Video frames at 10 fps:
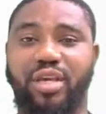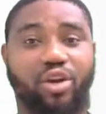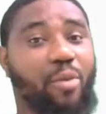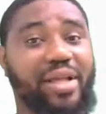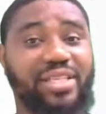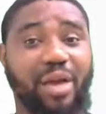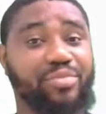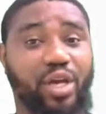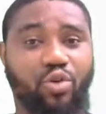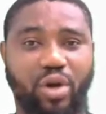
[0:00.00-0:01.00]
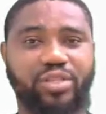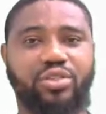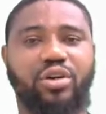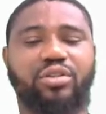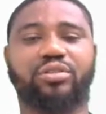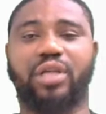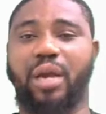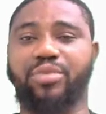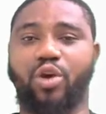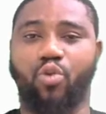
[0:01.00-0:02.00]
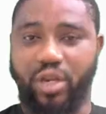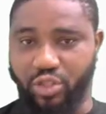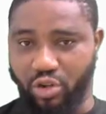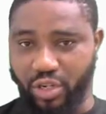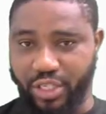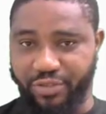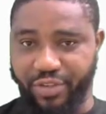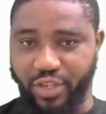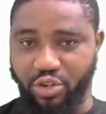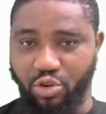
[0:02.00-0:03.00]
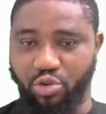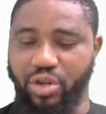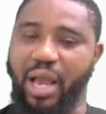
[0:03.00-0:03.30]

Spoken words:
A comment can be a question on this video,